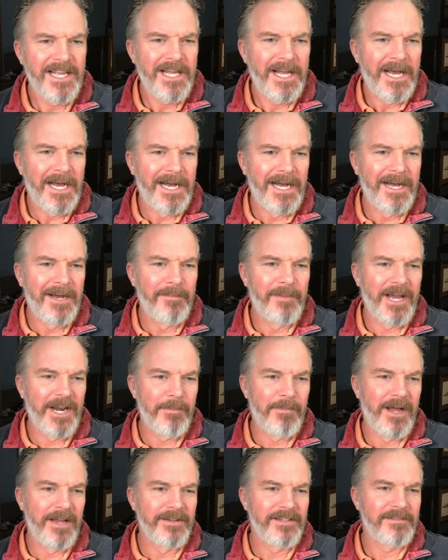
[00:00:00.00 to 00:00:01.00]
I
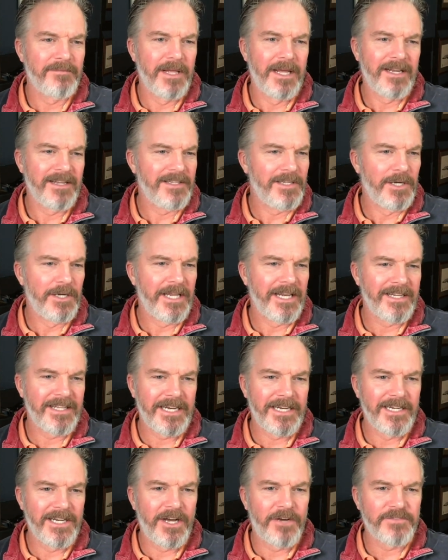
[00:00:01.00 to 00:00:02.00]
don't mind, you know,
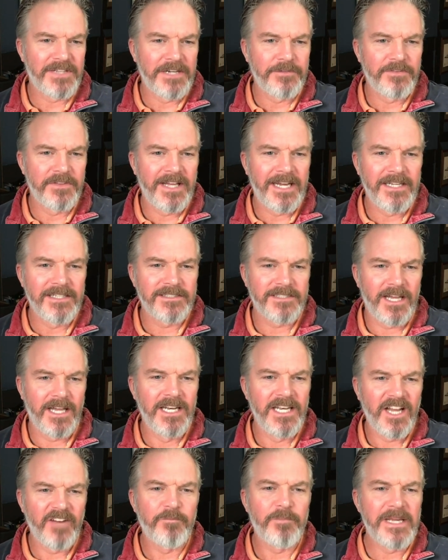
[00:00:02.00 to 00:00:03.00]
getting laughed at for that. So I
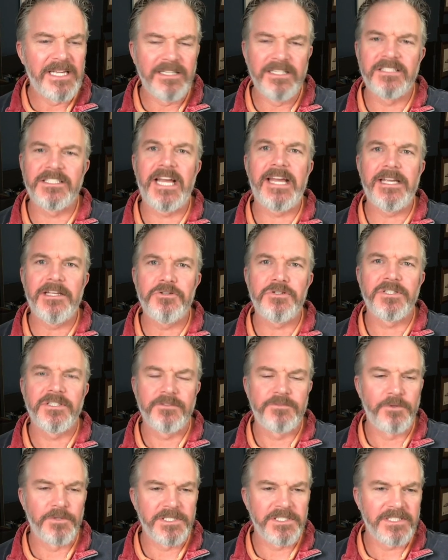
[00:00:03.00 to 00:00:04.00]
love being this age,
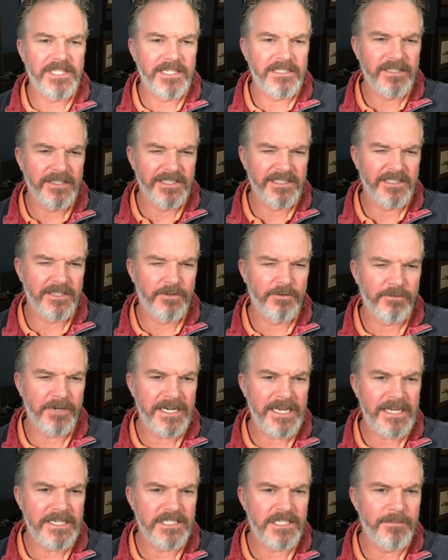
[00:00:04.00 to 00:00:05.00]
46. I think it's a
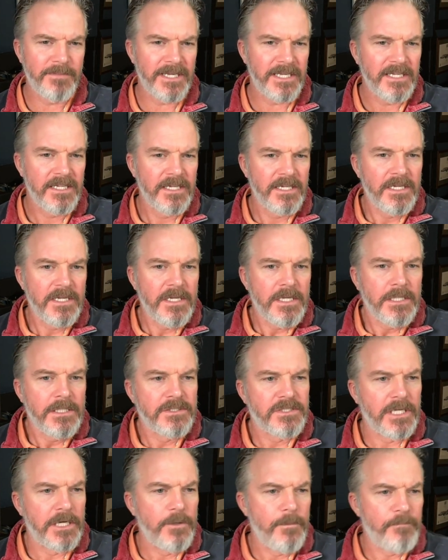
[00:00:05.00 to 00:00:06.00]
great age to be.
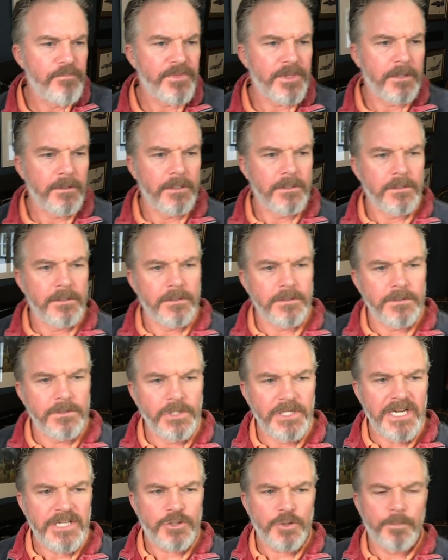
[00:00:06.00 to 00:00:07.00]
So
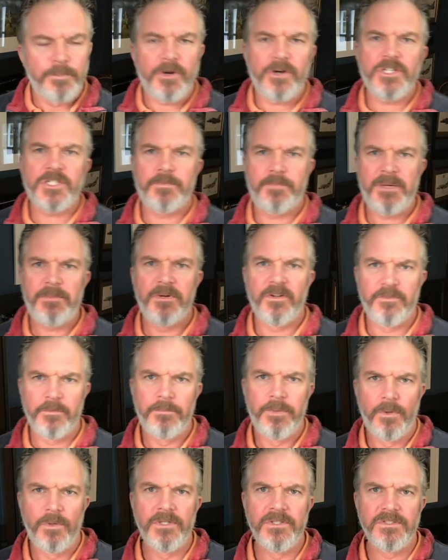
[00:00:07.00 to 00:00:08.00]
You need to approach people of
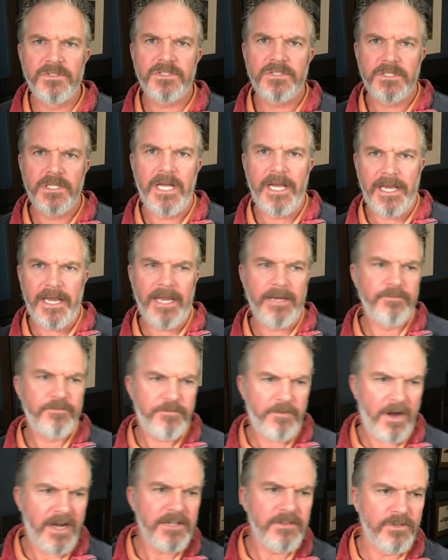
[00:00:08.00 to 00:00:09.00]
importance and
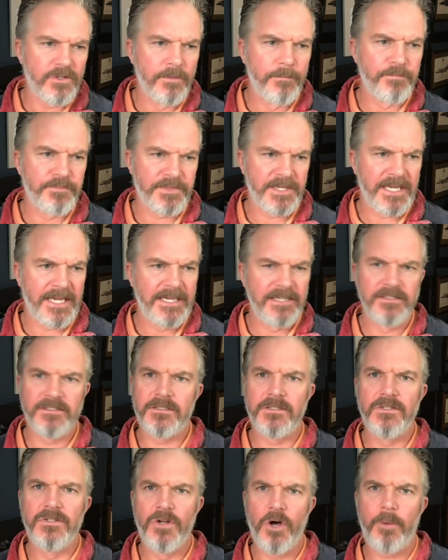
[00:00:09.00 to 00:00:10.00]
find them
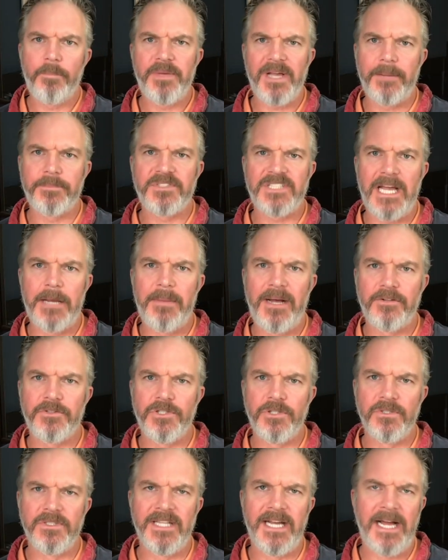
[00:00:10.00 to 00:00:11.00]
and not be upset about
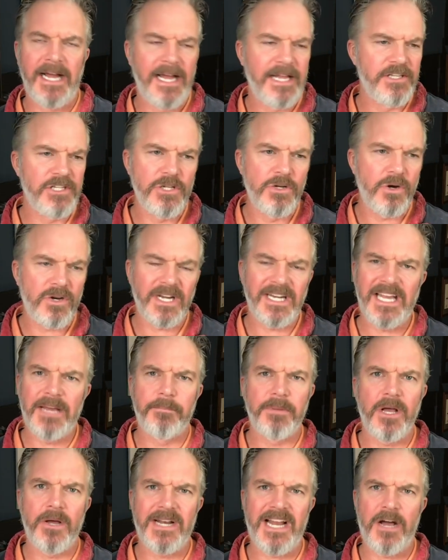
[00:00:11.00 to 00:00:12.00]
doing that. And you're not going to get
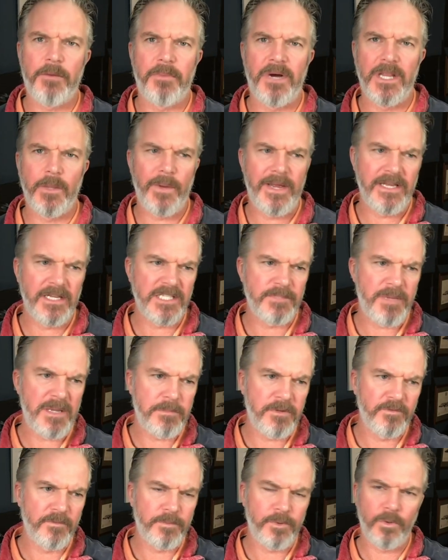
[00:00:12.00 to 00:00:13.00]
blown out, by the way, because
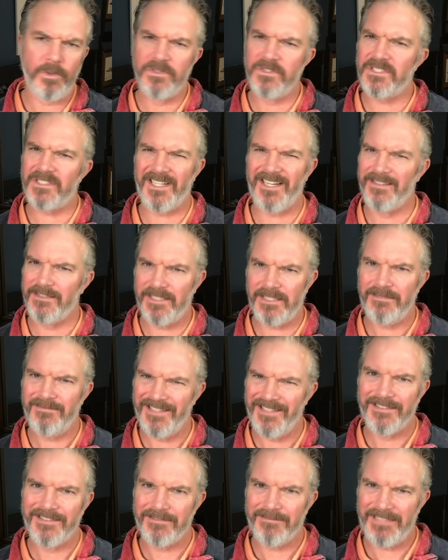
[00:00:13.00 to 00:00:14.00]
people of importance aren't
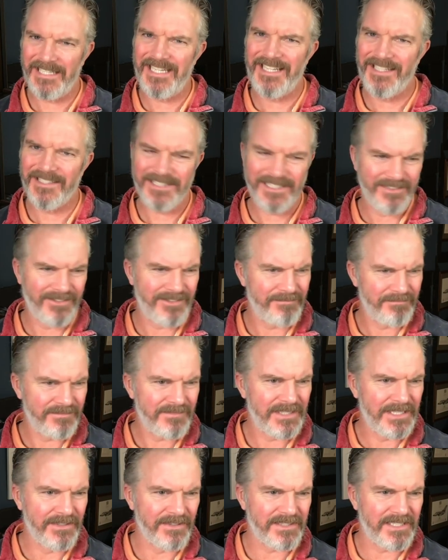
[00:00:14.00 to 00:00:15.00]
idiots. They're
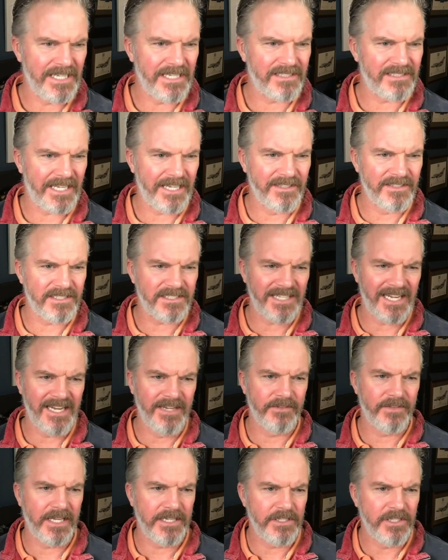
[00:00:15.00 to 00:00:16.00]
not dicks. They
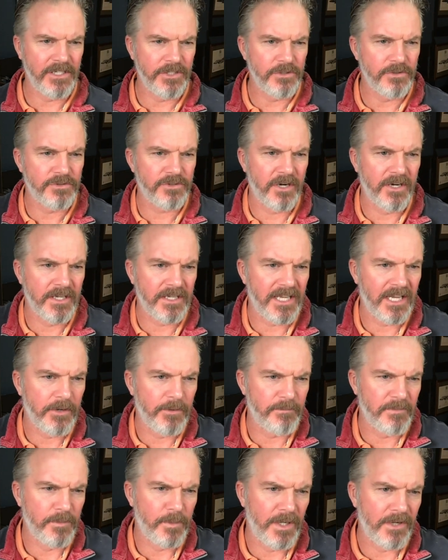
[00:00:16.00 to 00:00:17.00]
understand that, you know, you're trying to get
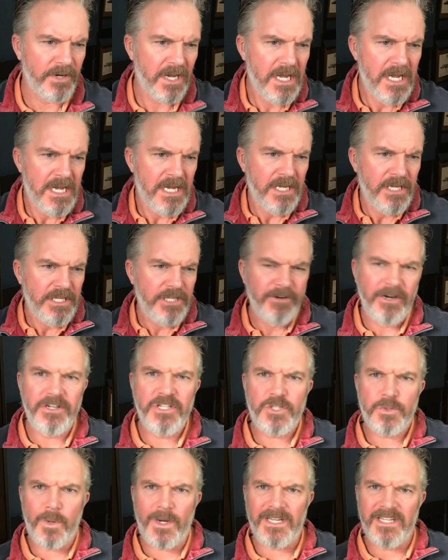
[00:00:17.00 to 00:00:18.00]
up in the world. You're only
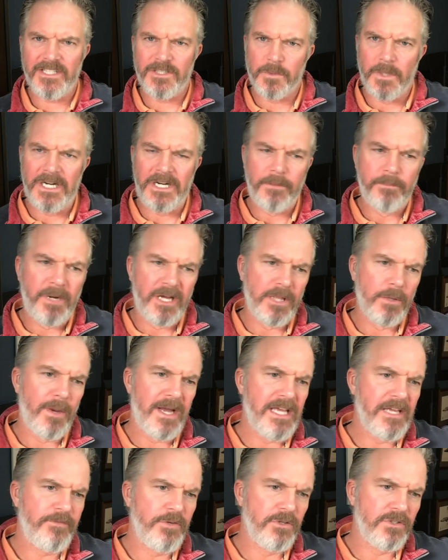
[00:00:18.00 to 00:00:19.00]
20 as well, by the
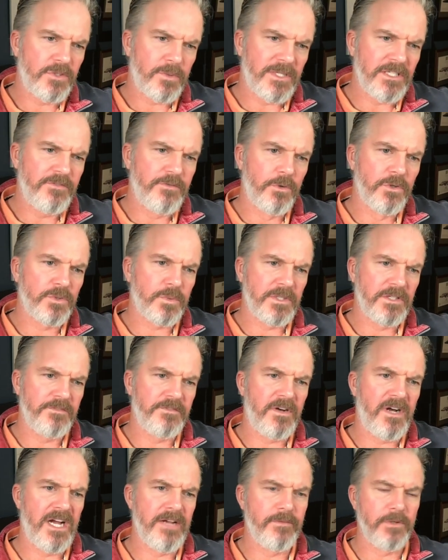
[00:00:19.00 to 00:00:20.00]
way. If you're 24,
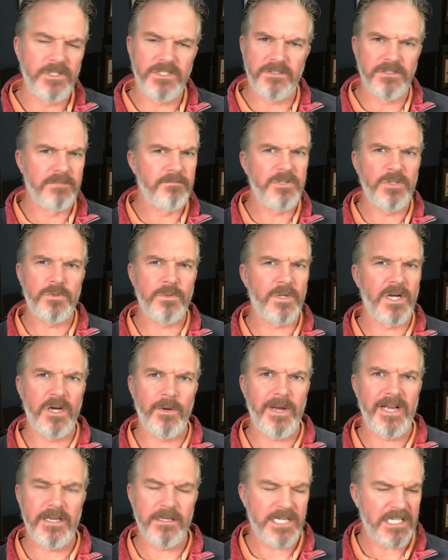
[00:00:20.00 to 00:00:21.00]
25, this will go
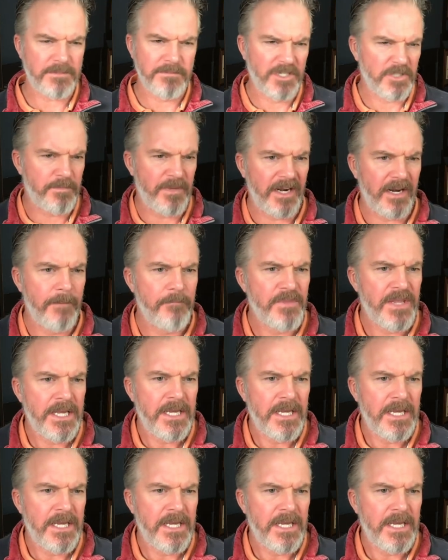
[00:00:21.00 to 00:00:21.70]
away. It gets much better.